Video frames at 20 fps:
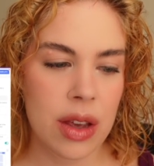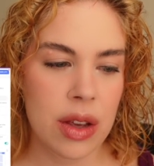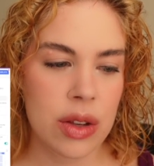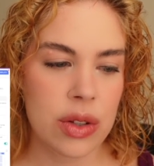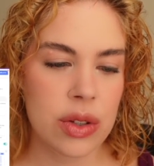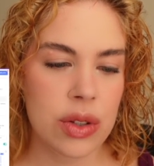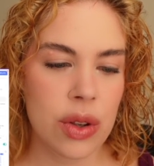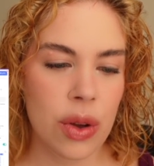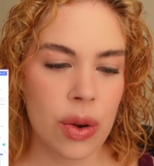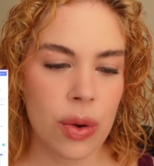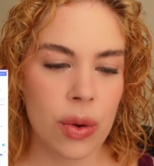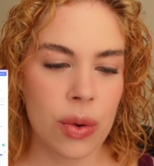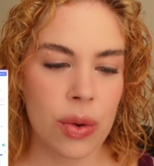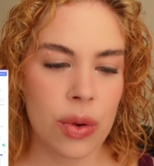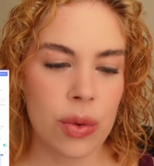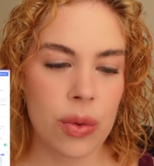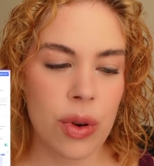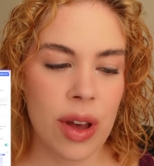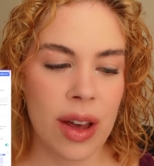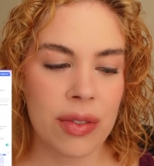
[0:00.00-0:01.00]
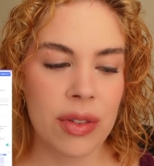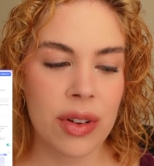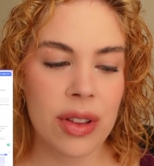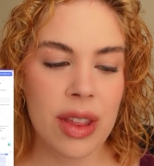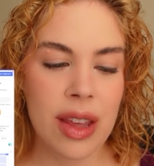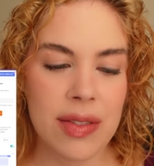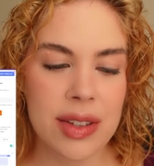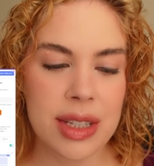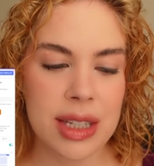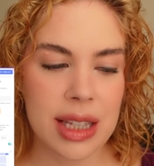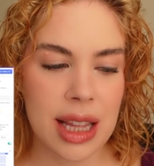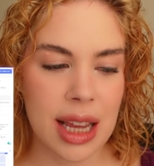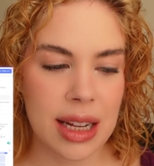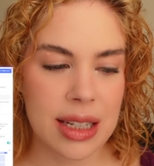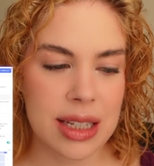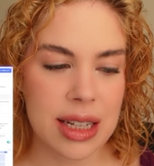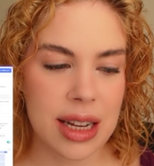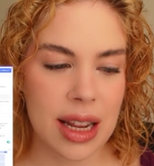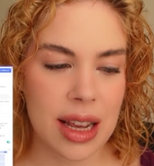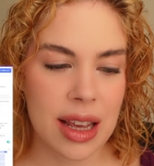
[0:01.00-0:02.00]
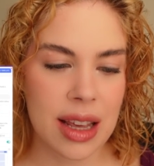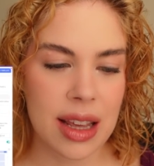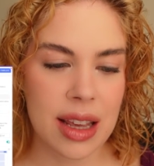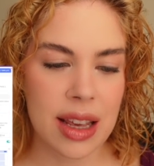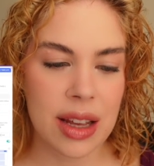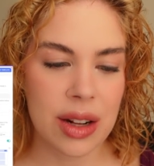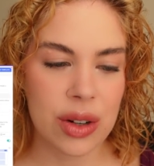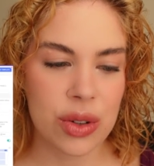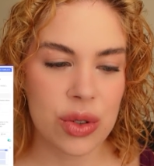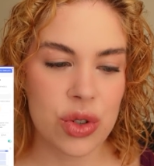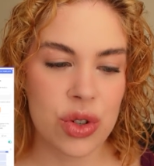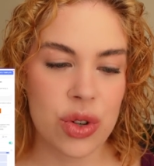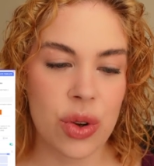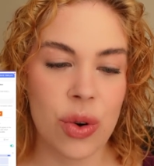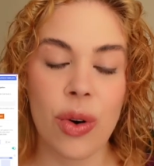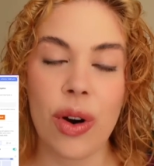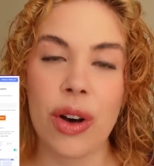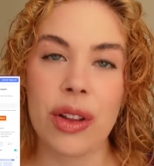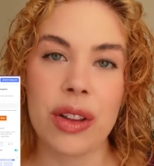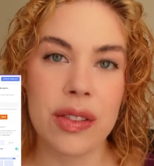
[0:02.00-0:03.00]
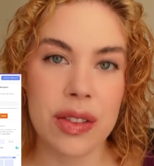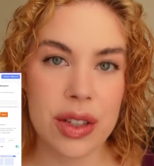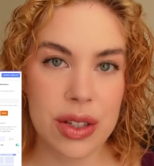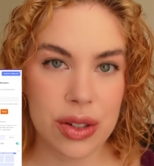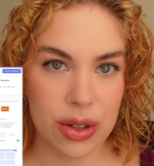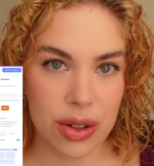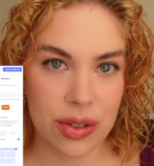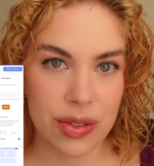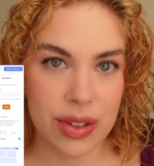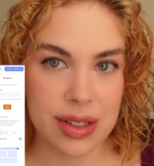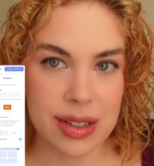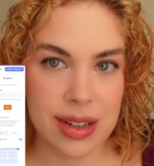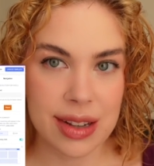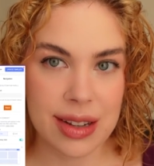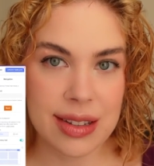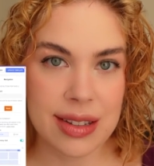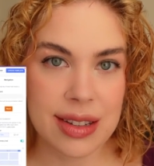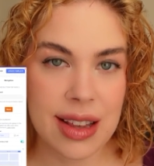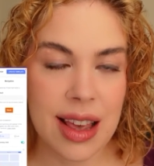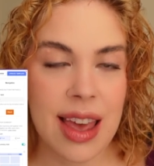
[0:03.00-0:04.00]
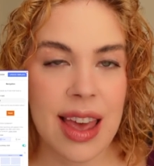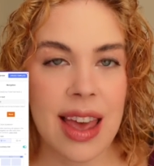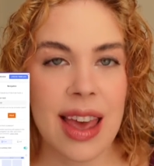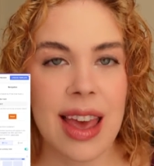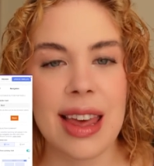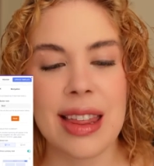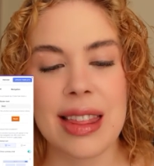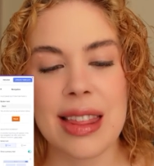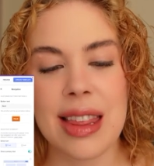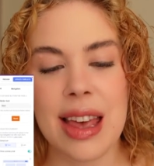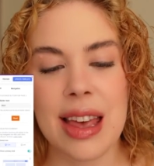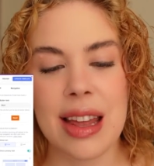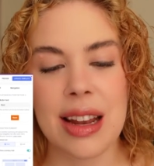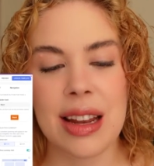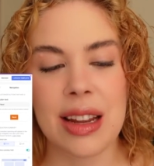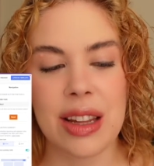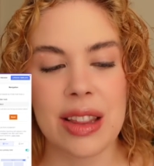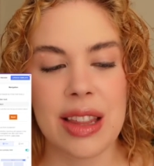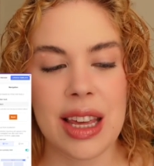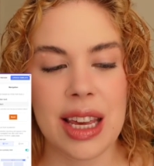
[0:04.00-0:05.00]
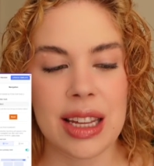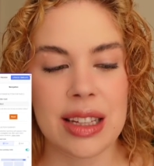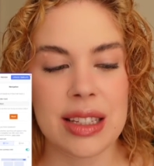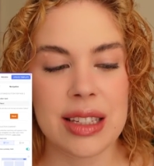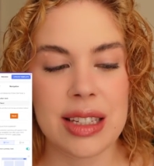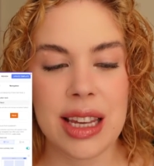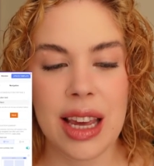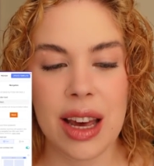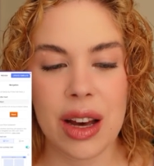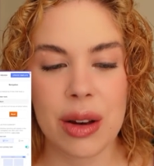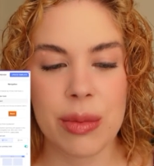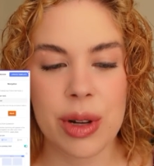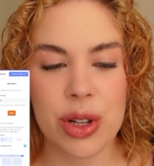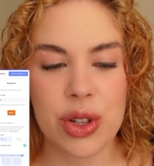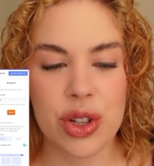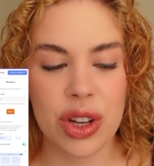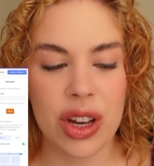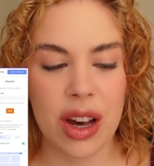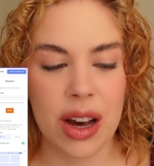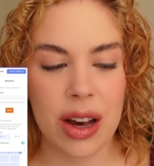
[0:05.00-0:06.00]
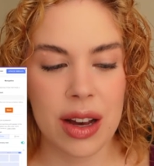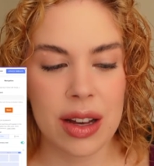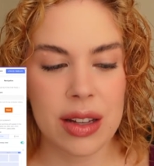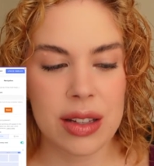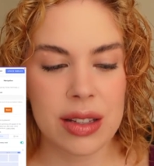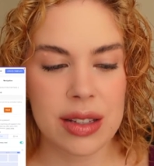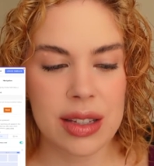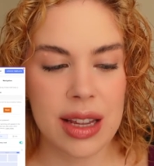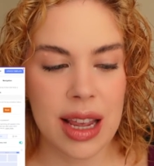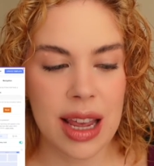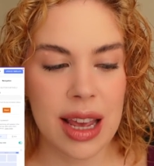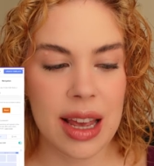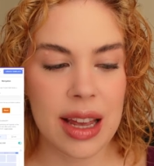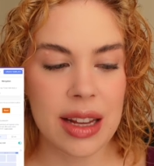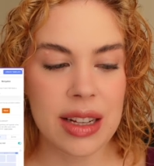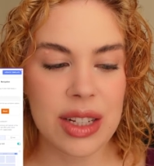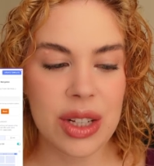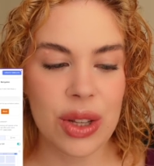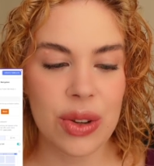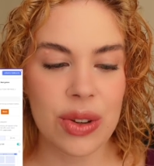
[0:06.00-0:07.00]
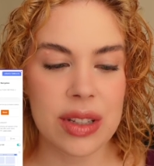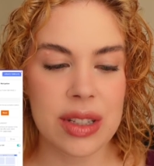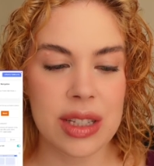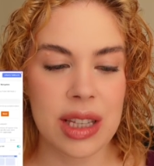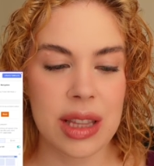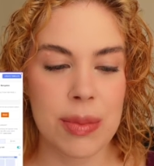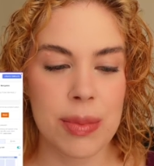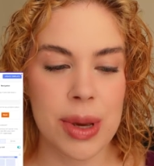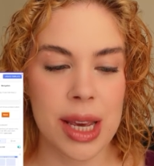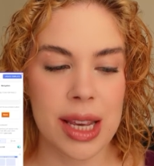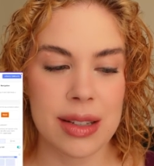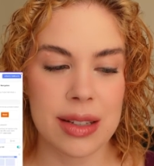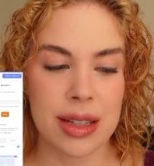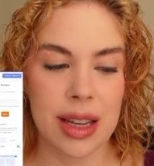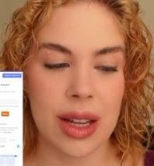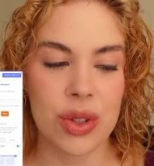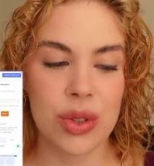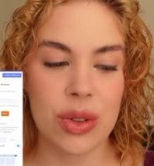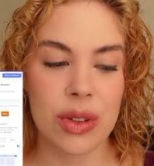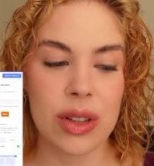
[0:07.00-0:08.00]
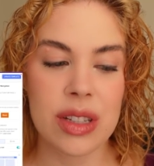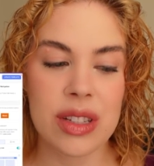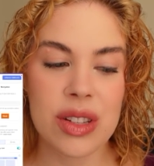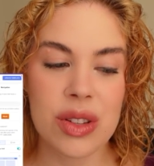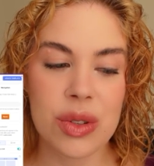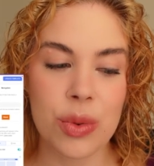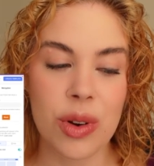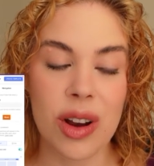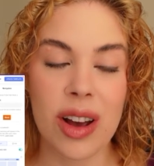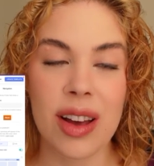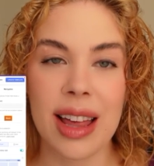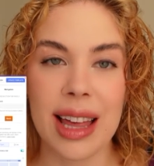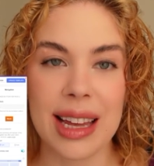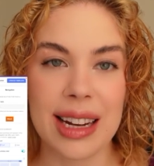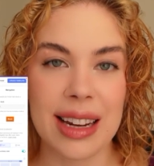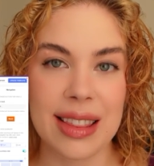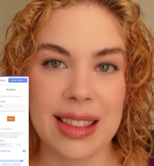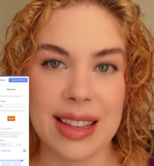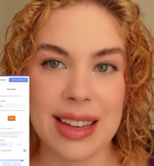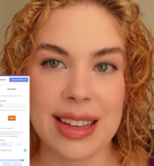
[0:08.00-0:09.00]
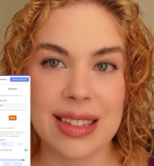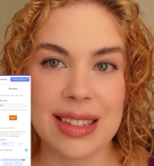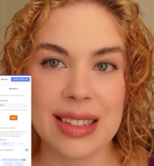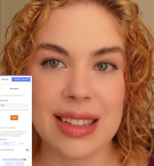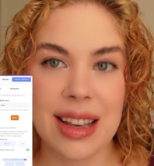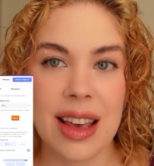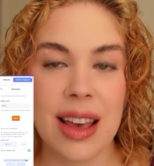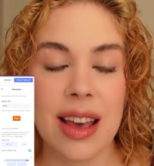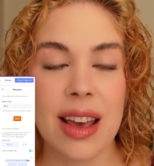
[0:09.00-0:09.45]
So after selected it, it'll show all of the services, and then they can see how much it costs, and you can see the pay schedule. This is where I'll edit this.